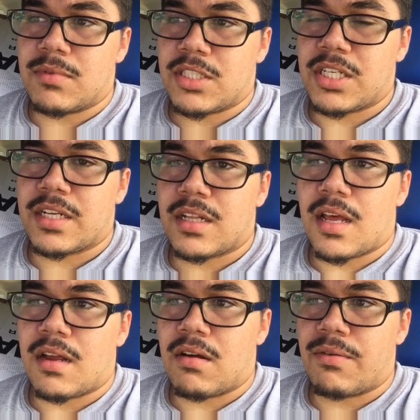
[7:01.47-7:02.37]
to check
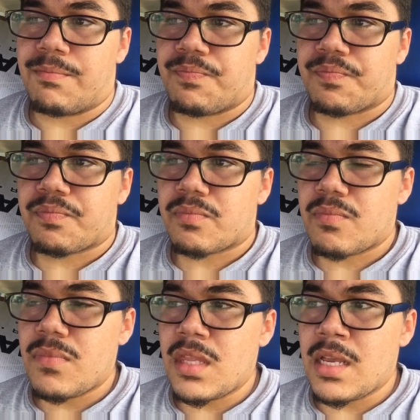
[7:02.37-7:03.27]
that out.
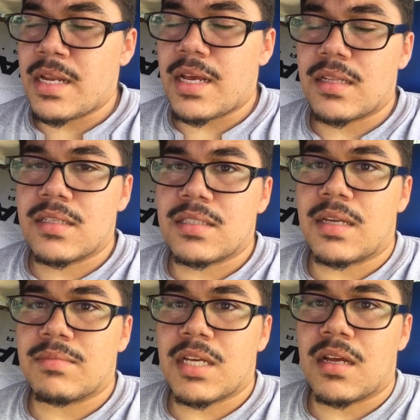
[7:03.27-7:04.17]
And at the
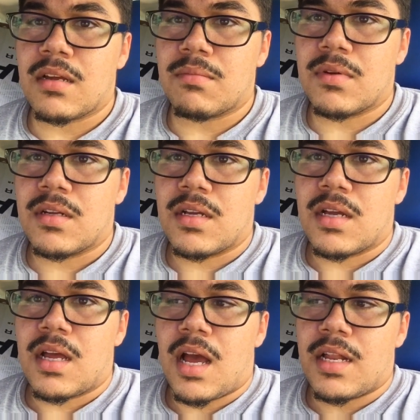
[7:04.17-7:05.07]
same time,
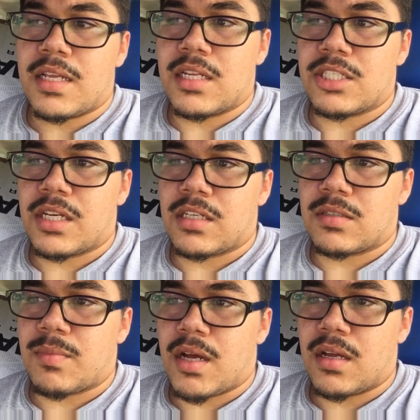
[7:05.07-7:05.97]
I need to change
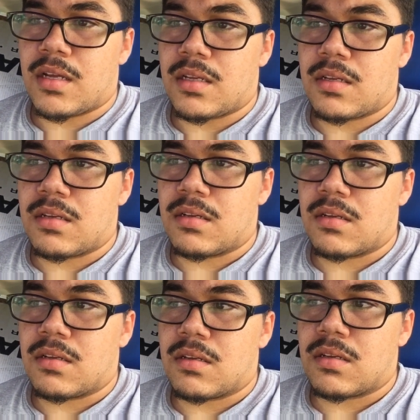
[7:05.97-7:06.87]
my
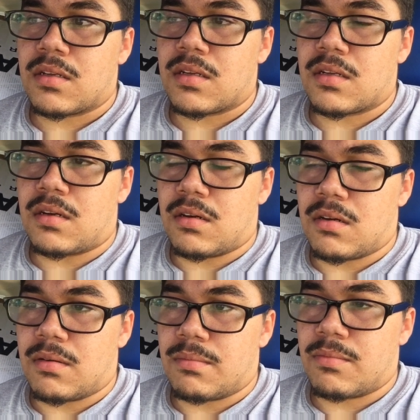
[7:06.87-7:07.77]

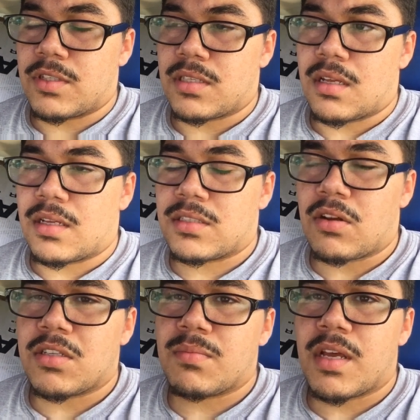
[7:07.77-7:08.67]
what's that,
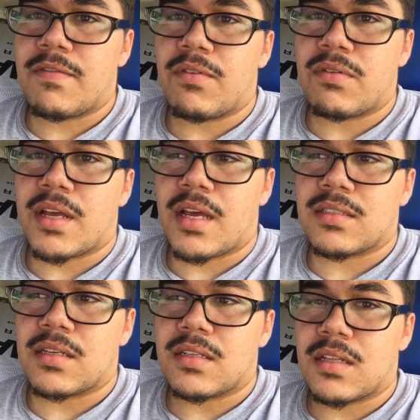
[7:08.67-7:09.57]
exhaust manifold
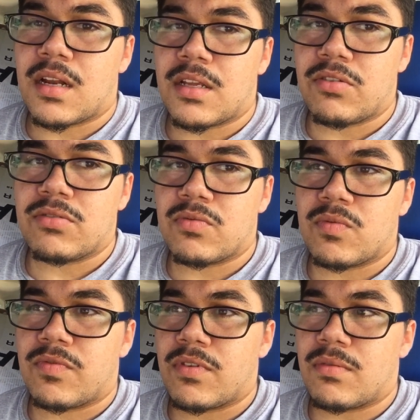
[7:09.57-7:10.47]
gasket that I use
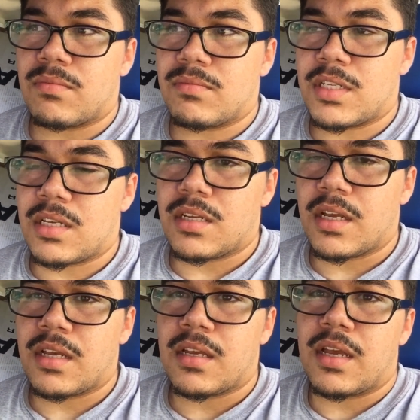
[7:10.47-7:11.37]
for
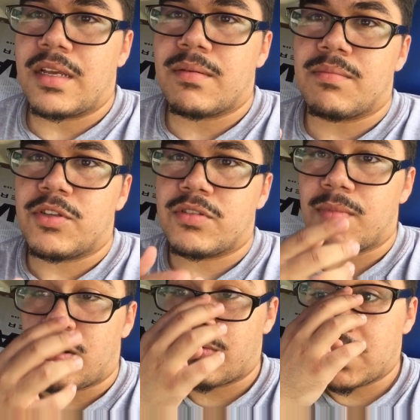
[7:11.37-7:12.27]
DNA and use
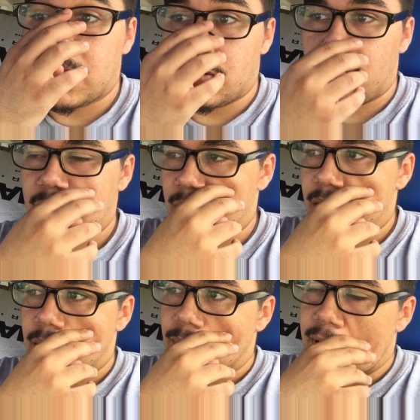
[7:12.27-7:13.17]
my original.
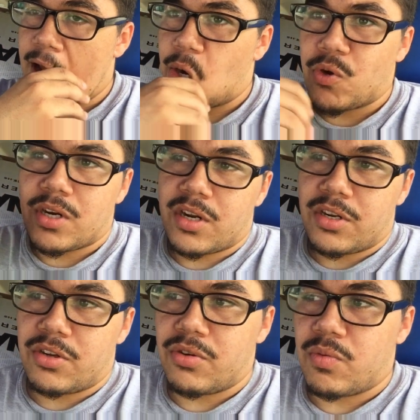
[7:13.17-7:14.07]
But I ordered a
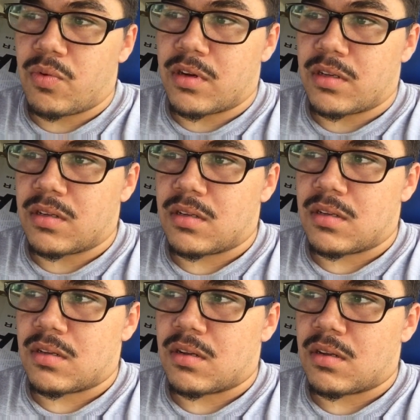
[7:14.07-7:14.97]
new one,
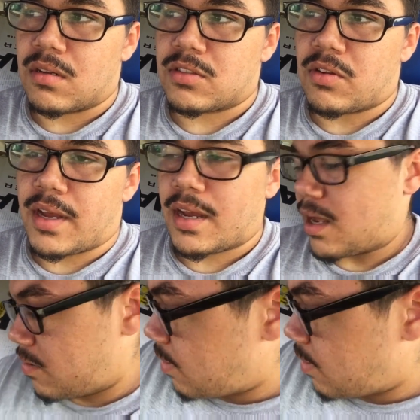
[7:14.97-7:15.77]
so I got it